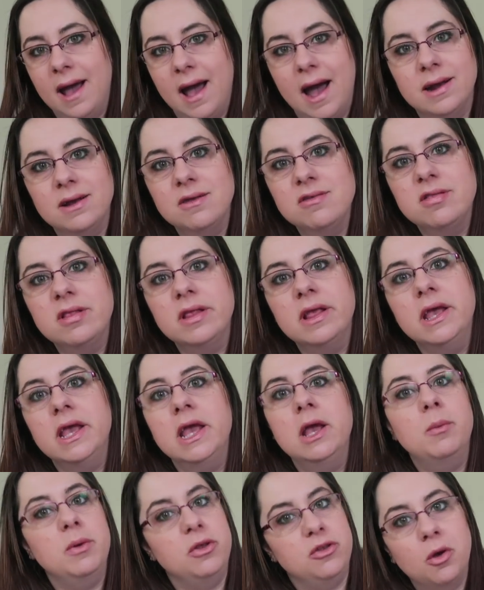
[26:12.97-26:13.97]

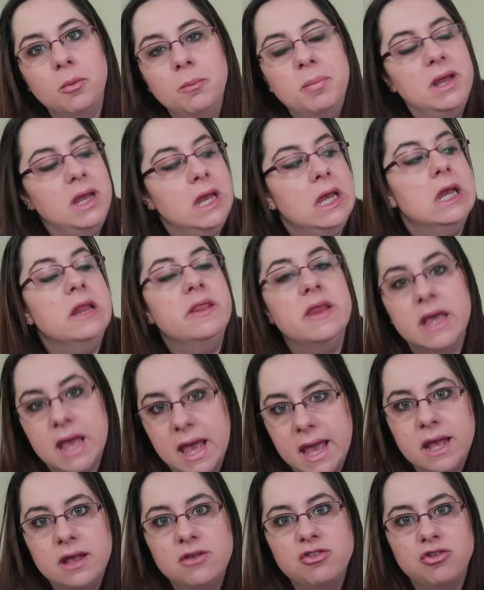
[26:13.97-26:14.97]
honestly, we don't be needing the
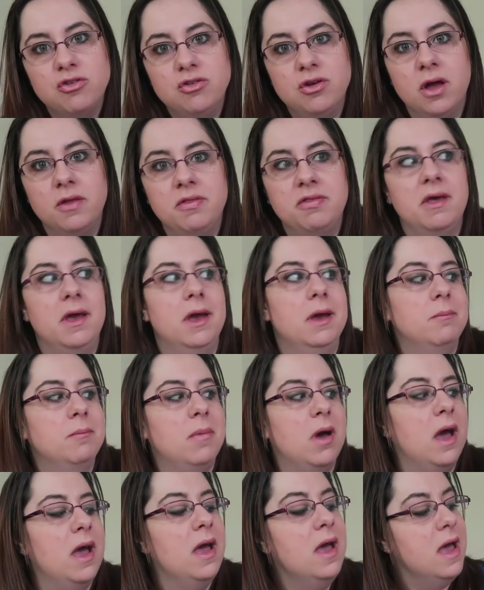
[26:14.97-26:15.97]
cakes or nothing,
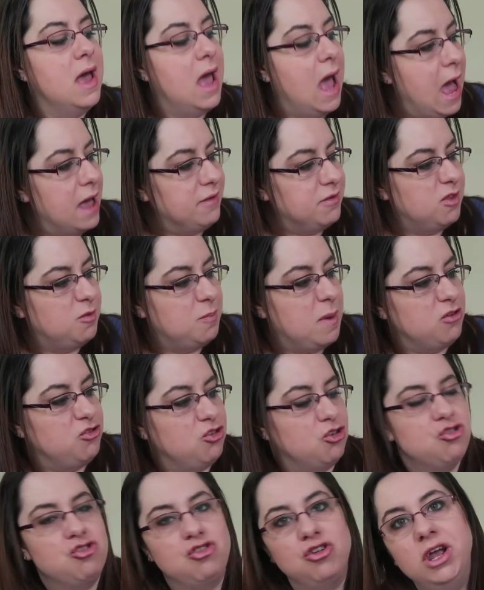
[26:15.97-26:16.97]
but as a
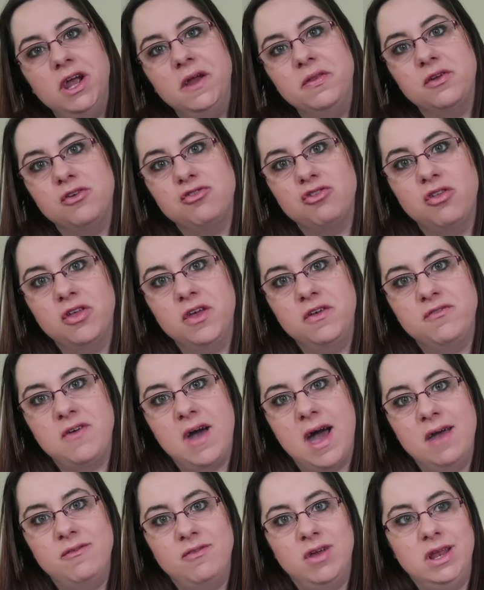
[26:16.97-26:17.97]
special treat, there's only
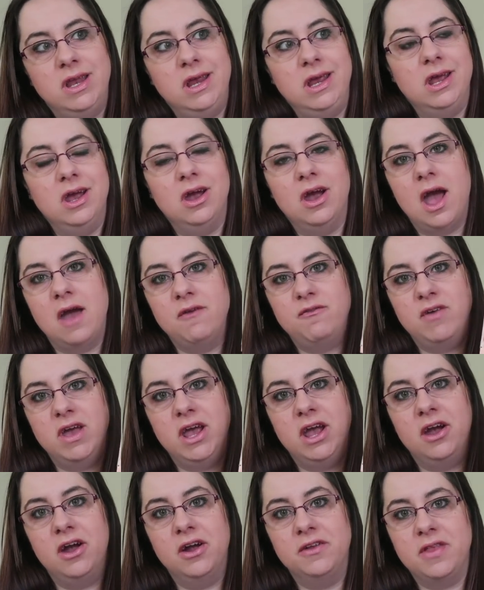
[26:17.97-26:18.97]
5 in here. I
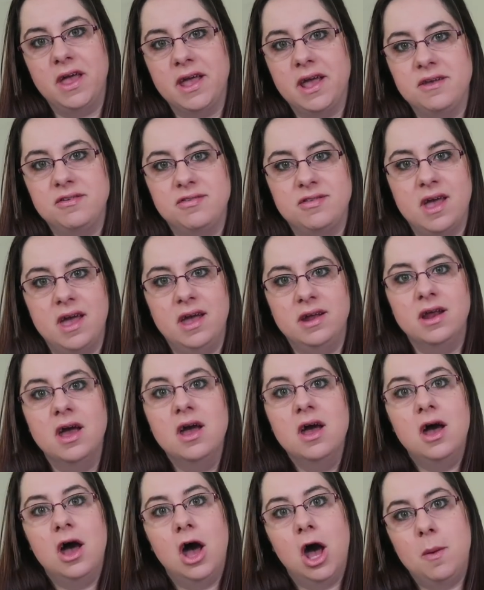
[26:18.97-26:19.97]
figured, like I said,
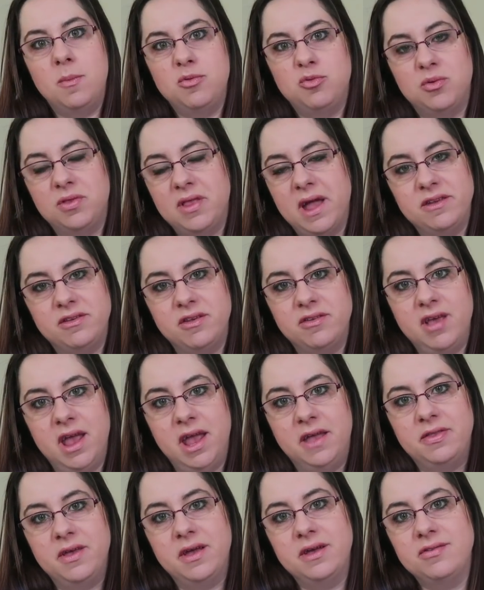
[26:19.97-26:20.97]
Hubs would like to
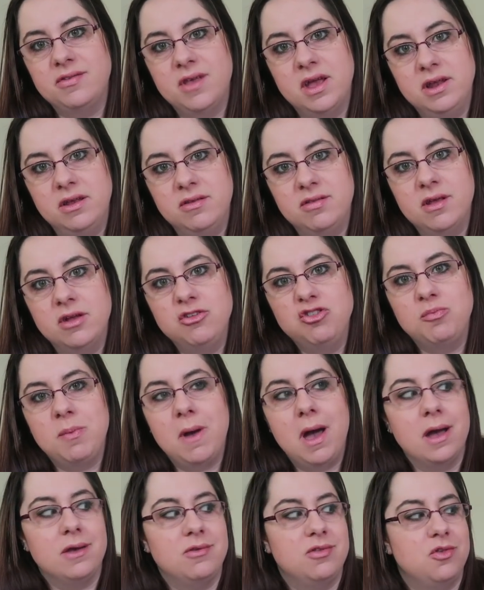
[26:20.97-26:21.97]
take this in his
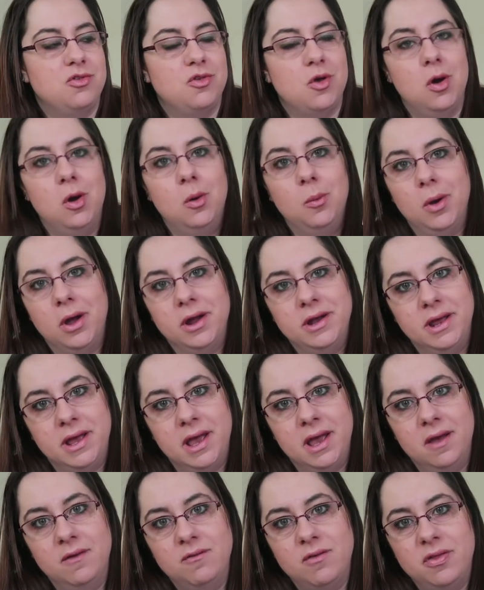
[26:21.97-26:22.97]
lunchbox, so we're gonna
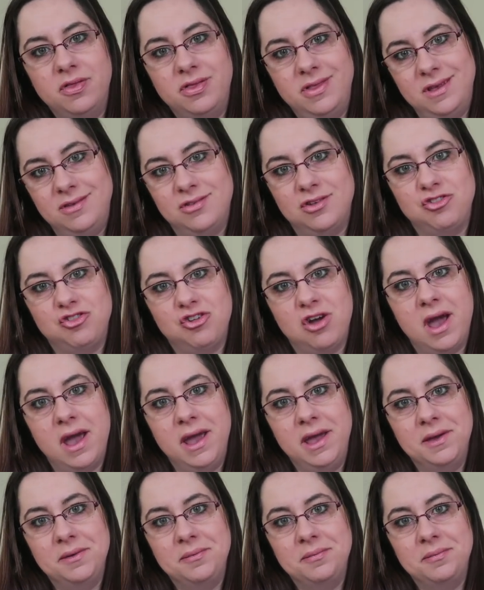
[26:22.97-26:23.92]
give these a try.